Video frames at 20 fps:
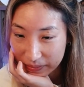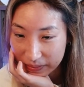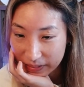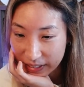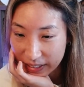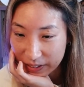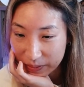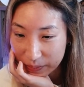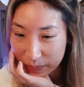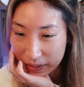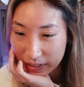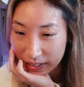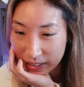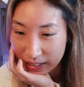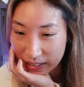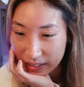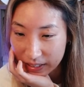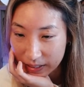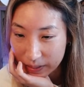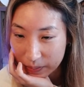I have been
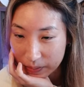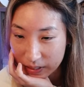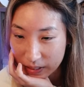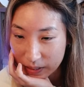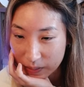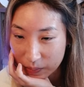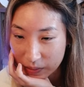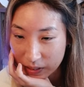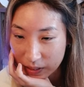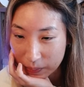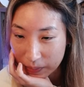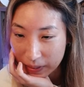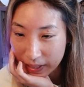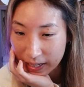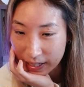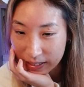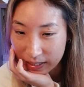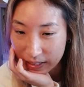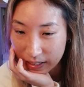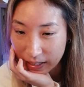nonstop sleeping the
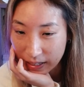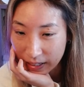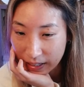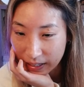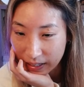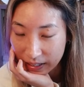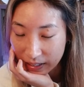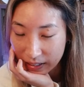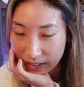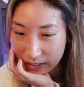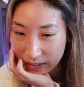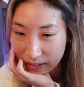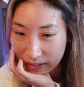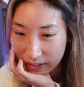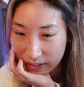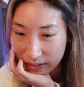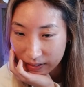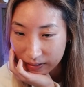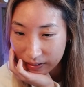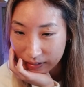past day.
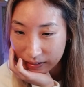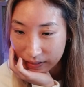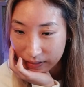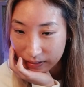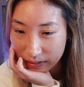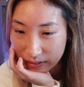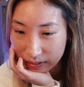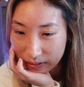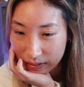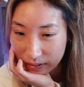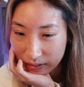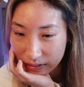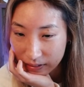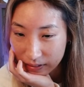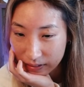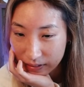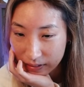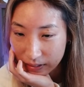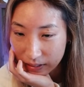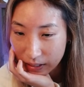Oh.
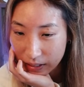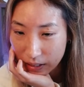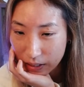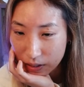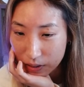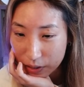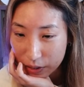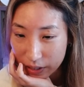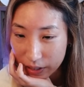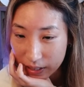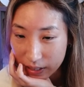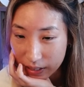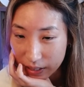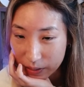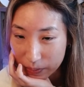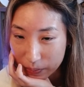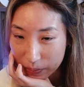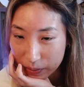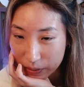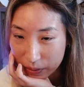Oh, you got
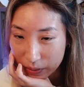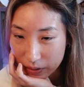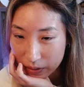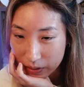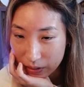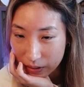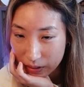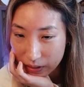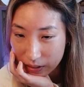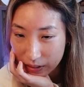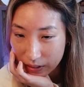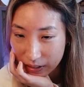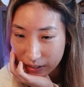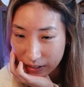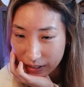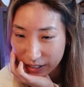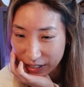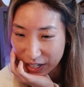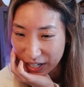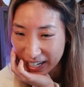your booster!
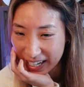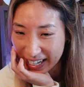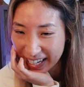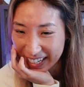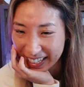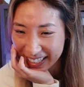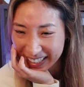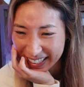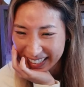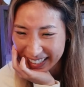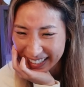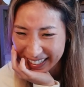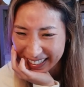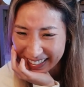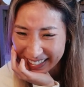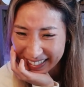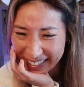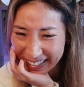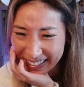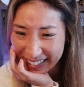
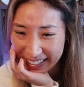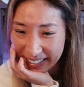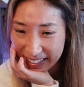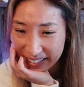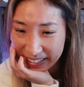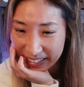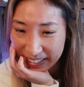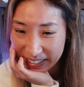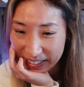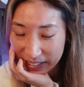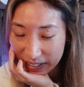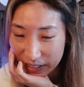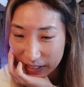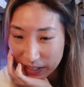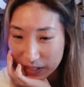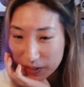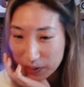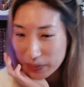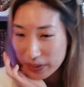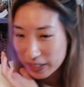Congrats!
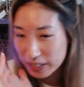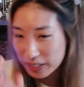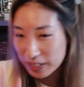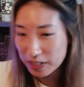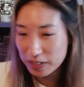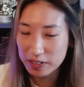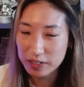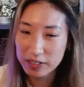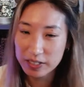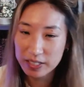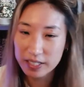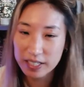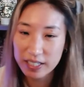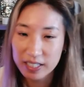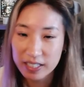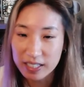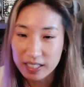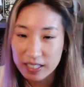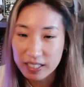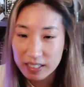Oh, my sister's
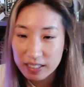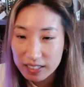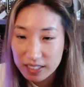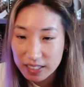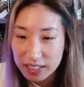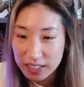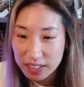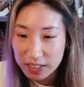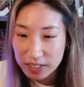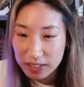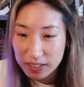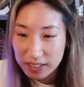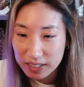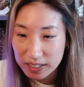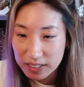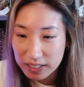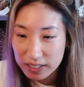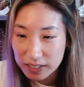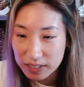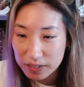here!
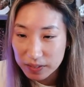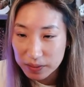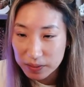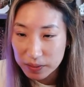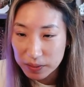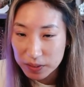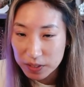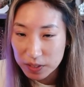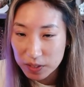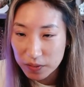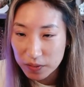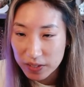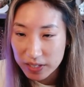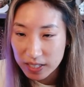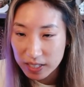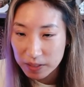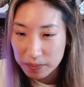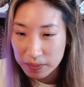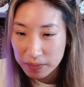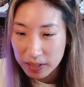Well, Sylvia's
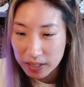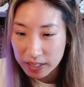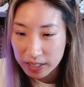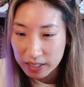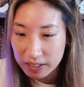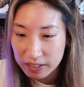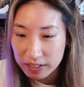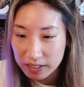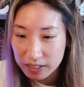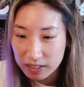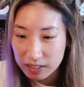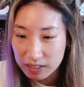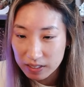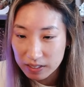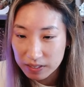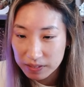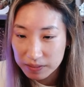not a mod either.